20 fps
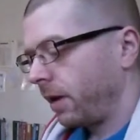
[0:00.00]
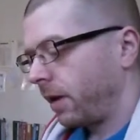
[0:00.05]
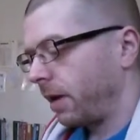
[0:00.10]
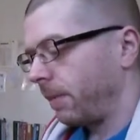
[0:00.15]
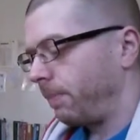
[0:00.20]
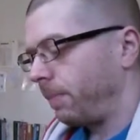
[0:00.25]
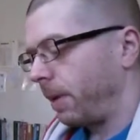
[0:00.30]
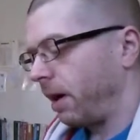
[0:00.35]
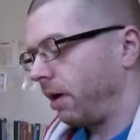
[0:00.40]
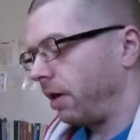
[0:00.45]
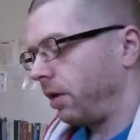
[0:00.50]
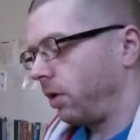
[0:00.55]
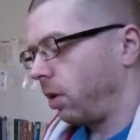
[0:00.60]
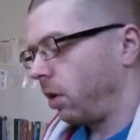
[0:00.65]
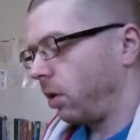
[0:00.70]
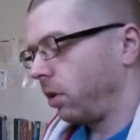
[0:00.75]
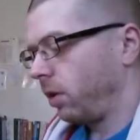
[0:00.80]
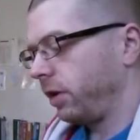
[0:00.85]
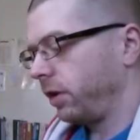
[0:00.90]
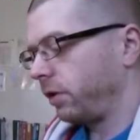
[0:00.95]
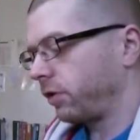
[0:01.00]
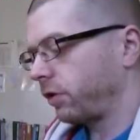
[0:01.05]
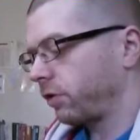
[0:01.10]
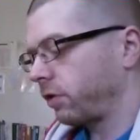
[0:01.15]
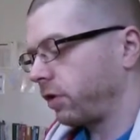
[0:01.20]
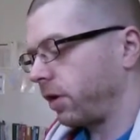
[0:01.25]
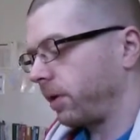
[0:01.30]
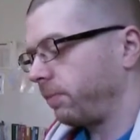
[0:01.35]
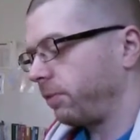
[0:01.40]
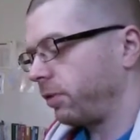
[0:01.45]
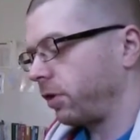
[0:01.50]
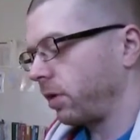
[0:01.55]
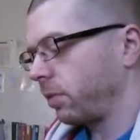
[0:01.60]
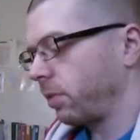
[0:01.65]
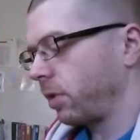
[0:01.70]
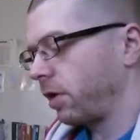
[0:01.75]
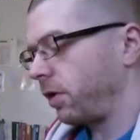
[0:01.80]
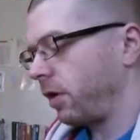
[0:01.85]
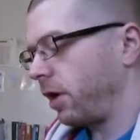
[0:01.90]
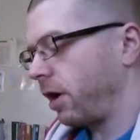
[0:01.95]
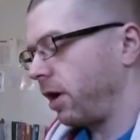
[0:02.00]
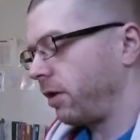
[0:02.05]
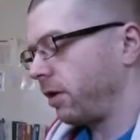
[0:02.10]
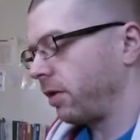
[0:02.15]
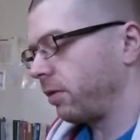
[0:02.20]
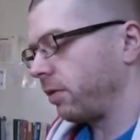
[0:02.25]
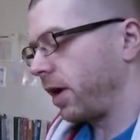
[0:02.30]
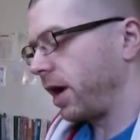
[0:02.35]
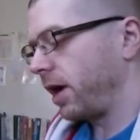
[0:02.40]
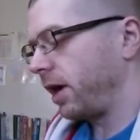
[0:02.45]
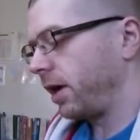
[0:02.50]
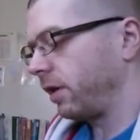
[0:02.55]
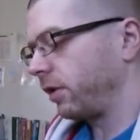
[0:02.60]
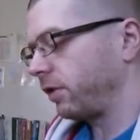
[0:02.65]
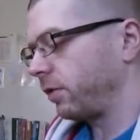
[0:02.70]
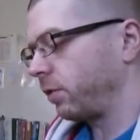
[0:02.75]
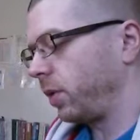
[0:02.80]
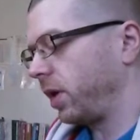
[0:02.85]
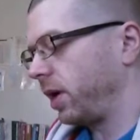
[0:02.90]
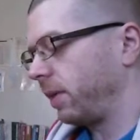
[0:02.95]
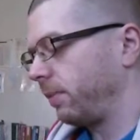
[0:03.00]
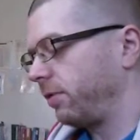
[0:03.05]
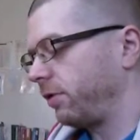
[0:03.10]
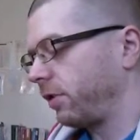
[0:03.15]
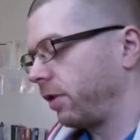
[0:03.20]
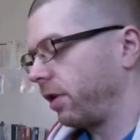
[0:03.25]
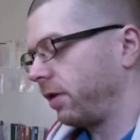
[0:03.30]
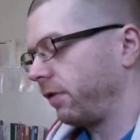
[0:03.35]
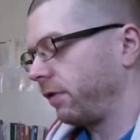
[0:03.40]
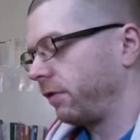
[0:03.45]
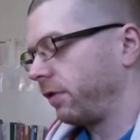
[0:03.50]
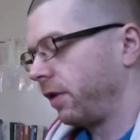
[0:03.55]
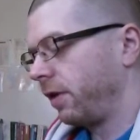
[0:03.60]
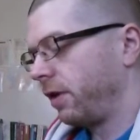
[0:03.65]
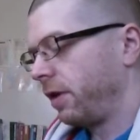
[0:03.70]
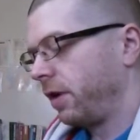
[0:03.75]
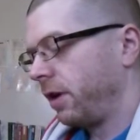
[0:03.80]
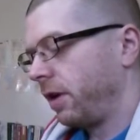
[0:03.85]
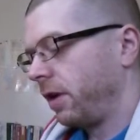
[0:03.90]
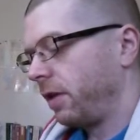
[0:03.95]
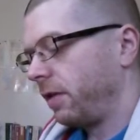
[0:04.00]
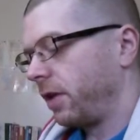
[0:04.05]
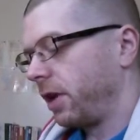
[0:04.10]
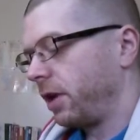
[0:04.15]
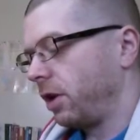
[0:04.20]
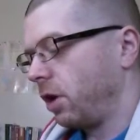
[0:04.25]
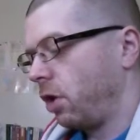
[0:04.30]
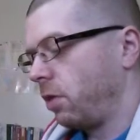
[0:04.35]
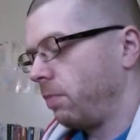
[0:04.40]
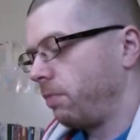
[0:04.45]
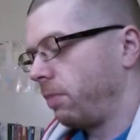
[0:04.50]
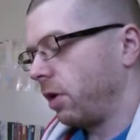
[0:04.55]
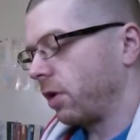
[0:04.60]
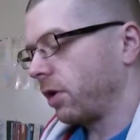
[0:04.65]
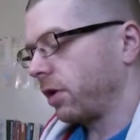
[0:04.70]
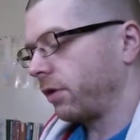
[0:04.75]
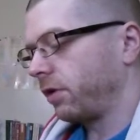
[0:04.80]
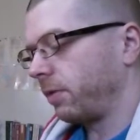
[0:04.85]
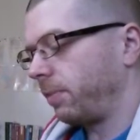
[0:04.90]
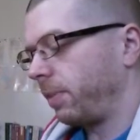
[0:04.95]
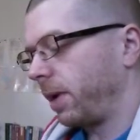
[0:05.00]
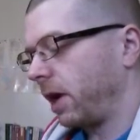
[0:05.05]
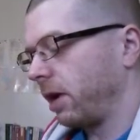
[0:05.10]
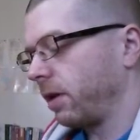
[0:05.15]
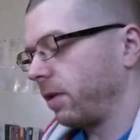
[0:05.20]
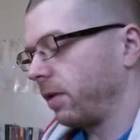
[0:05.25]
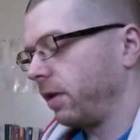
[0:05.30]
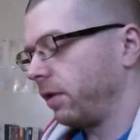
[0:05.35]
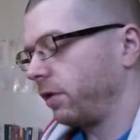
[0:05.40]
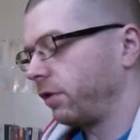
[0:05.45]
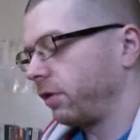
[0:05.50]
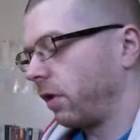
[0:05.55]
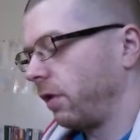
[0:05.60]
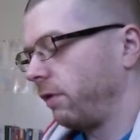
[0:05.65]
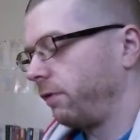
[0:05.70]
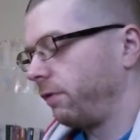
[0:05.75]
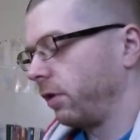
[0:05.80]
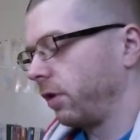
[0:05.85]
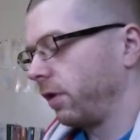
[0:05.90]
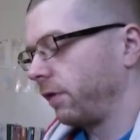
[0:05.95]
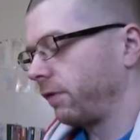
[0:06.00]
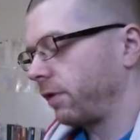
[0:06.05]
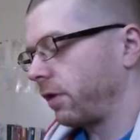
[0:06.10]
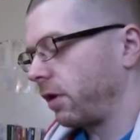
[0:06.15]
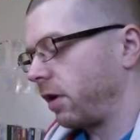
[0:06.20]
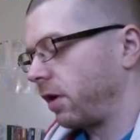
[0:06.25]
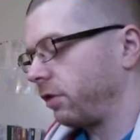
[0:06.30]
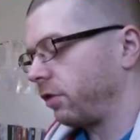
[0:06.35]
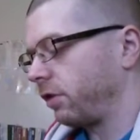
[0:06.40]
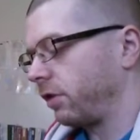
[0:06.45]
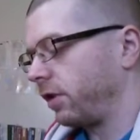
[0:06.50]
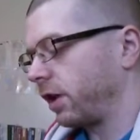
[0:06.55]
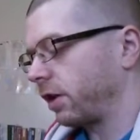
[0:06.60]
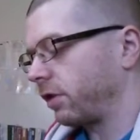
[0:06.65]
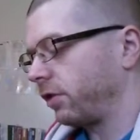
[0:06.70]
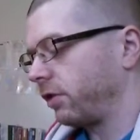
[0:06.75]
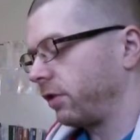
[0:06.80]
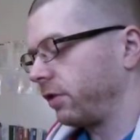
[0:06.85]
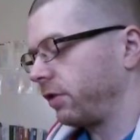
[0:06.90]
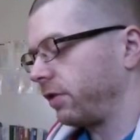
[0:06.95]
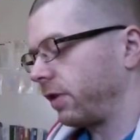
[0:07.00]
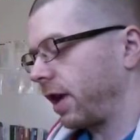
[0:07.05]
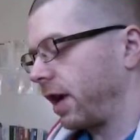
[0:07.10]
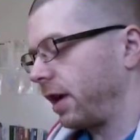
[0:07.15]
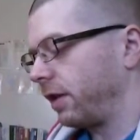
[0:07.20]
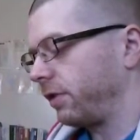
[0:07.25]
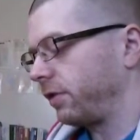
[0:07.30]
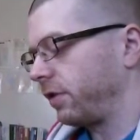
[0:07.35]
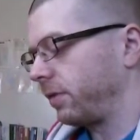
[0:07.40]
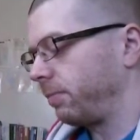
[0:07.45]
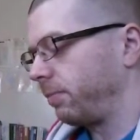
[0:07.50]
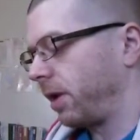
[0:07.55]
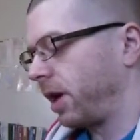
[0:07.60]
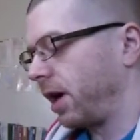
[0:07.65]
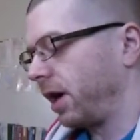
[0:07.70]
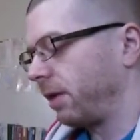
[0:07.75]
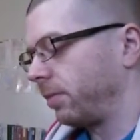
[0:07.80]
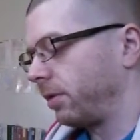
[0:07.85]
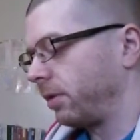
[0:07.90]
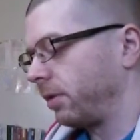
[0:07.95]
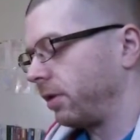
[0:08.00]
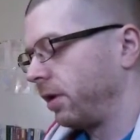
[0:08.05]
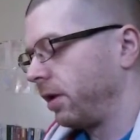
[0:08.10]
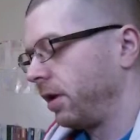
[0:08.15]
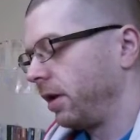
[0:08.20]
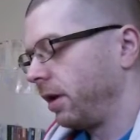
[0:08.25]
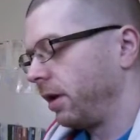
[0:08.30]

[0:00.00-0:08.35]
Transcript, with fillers: Comparing Holy Scripture with other writings, we observe that no book is apparently so full of contradictions as the Bible